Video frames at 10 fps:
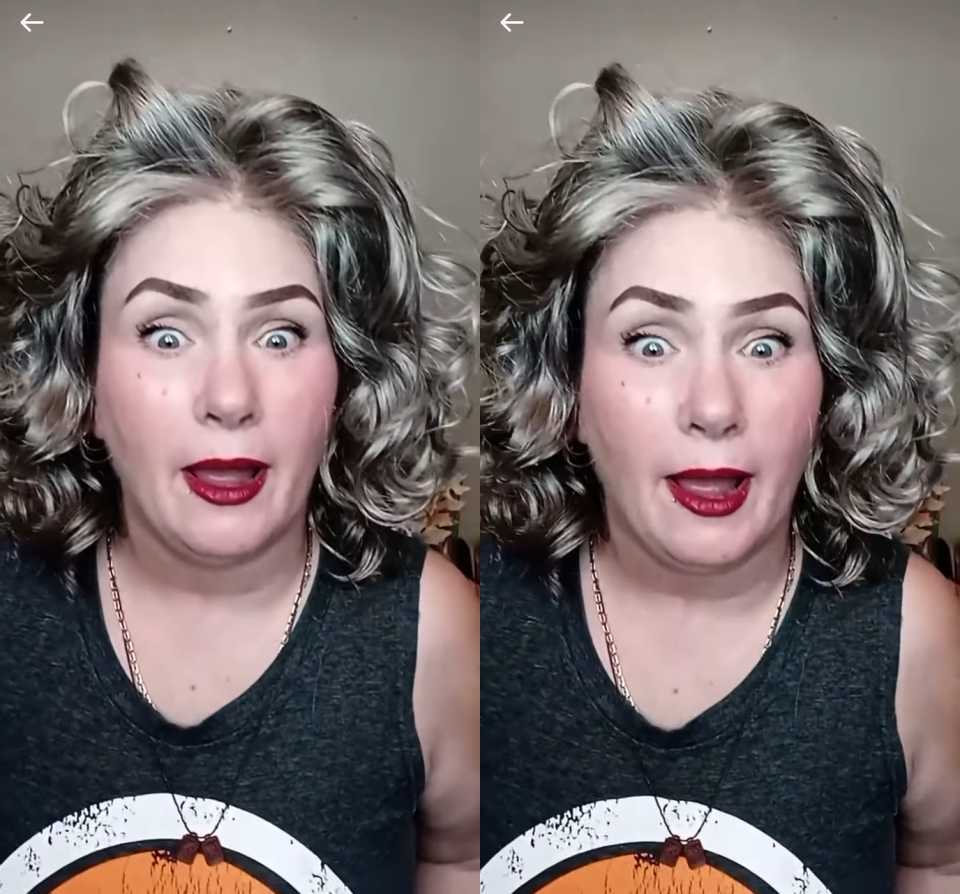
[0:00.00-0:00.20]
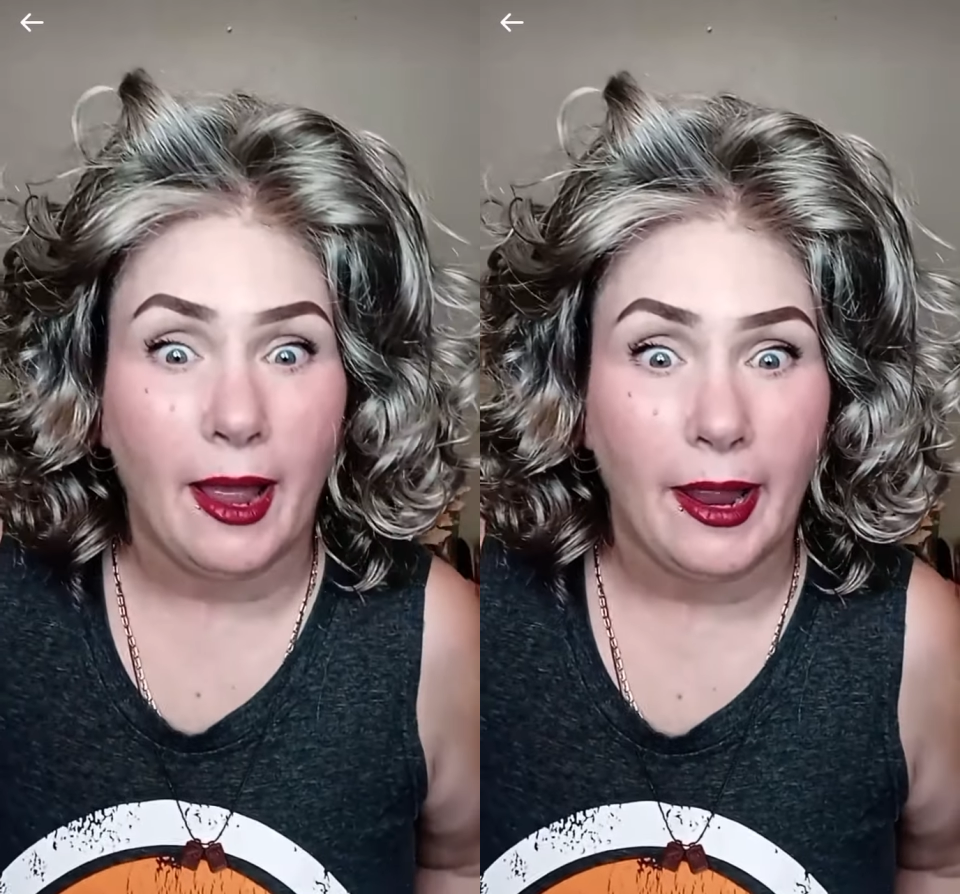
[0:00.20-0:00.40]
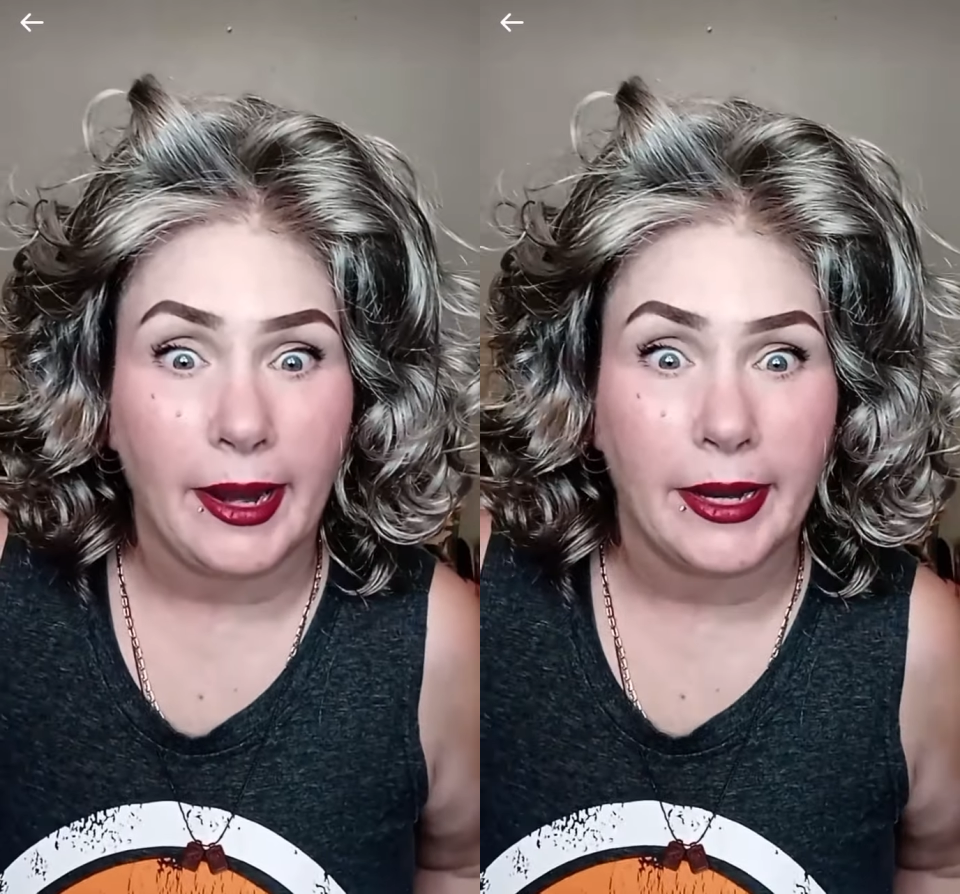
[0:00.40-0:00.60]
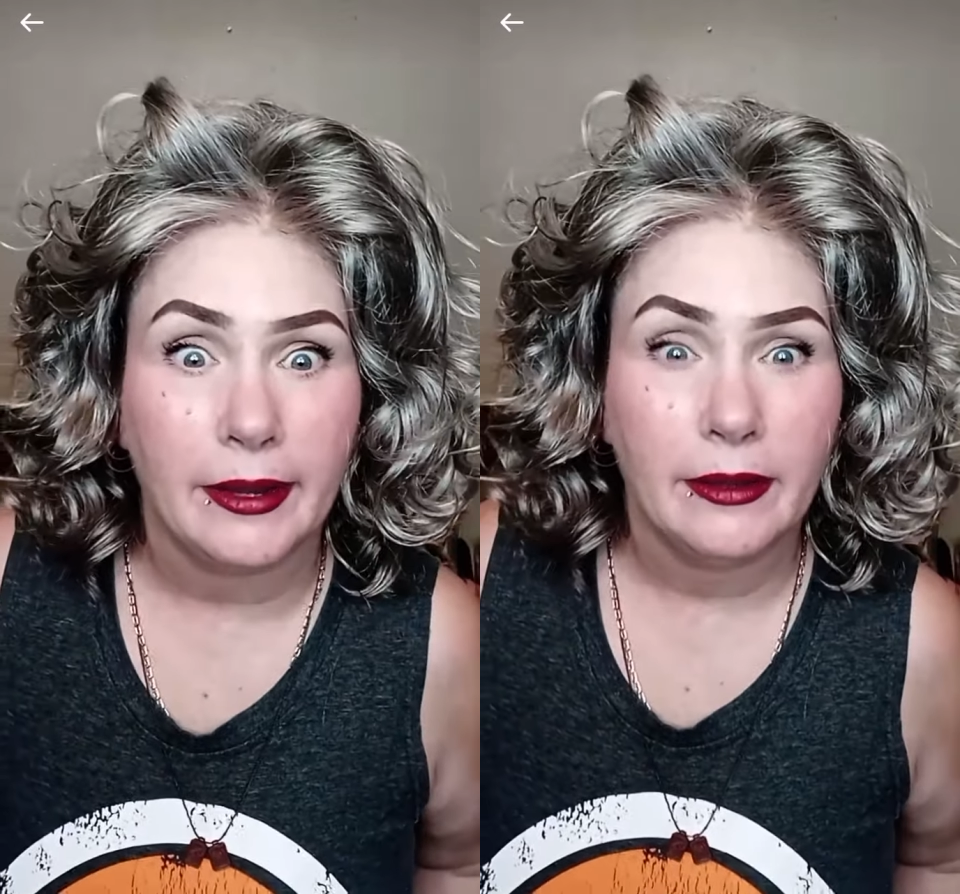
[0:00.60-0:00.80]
eye.